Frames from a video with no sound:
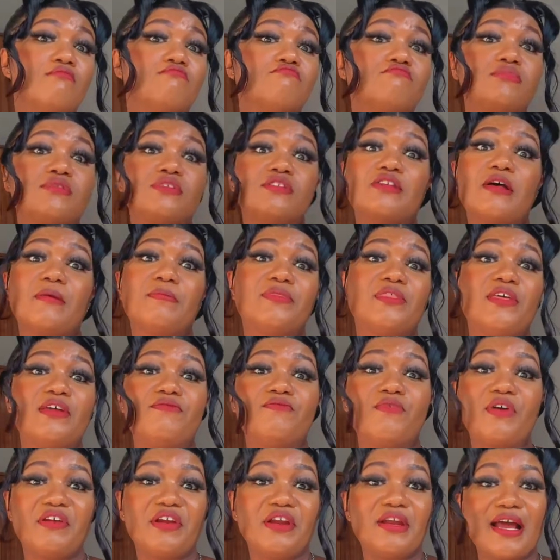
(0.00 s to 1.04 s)

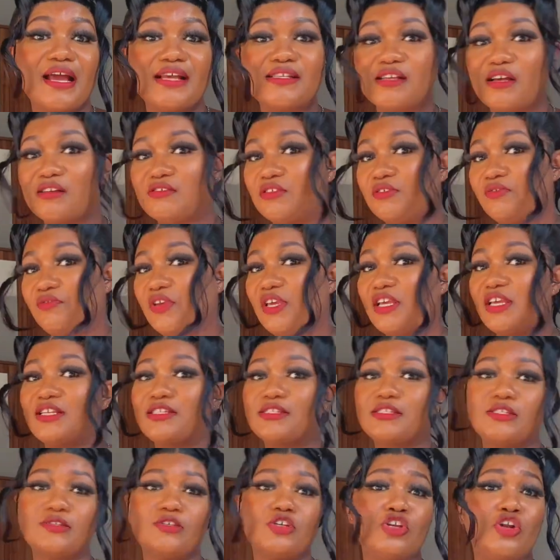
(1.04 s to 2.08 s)
something very nice out of
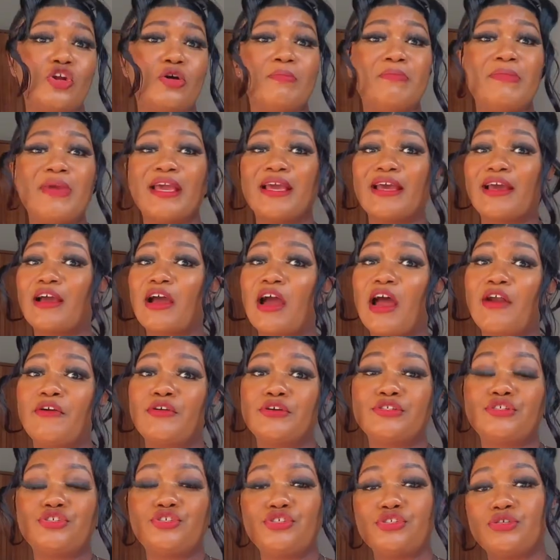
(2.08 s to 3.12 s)
it. Make a
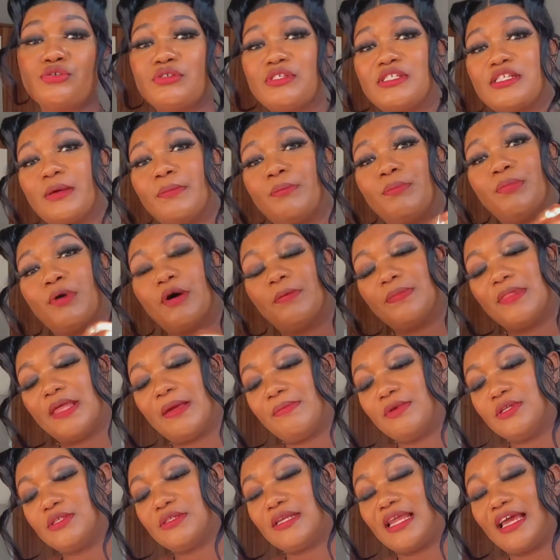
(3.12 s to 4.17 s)
carrot juice and pop
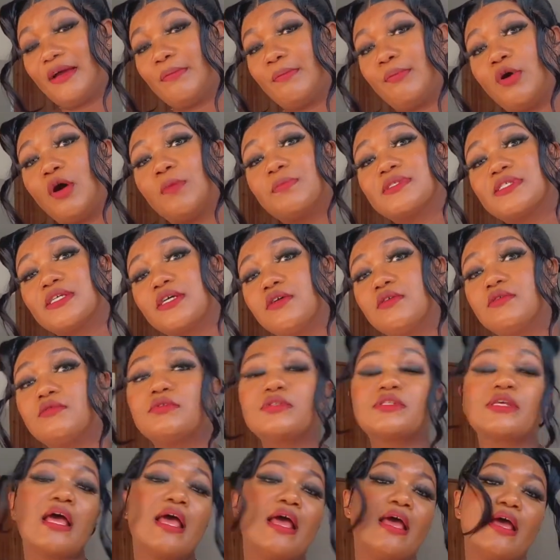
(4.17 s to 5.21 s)
them into like a
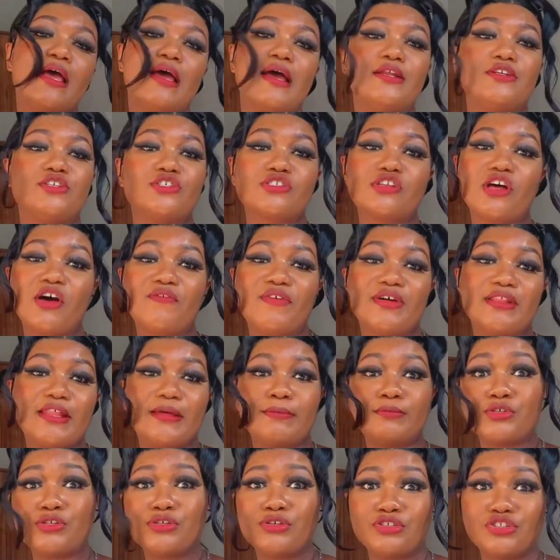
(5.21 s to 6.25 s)
popsicles and just offer
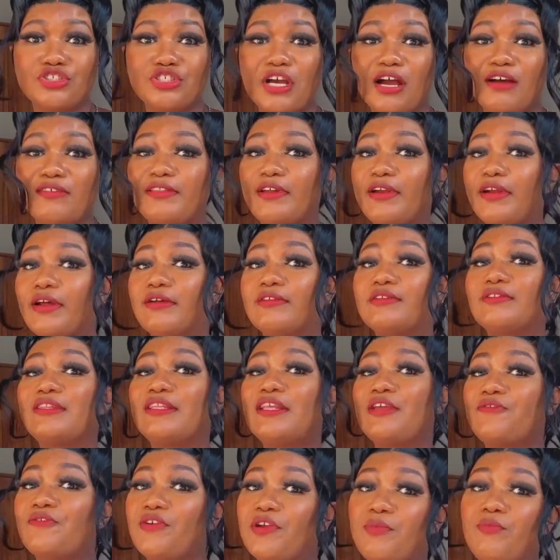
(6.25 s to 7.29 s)
them to your child. There are
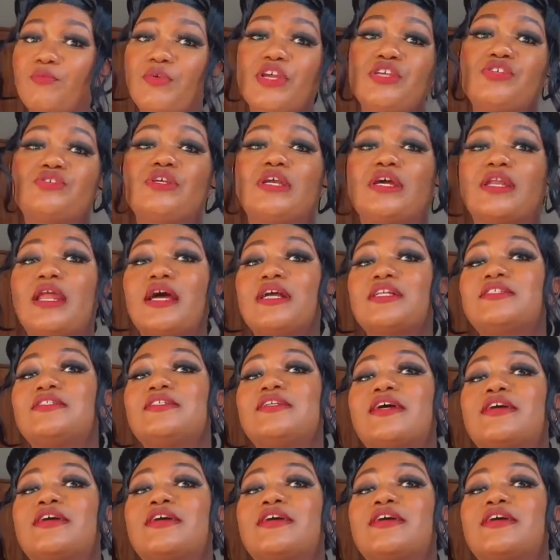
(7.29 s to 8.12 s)
different ways you can actually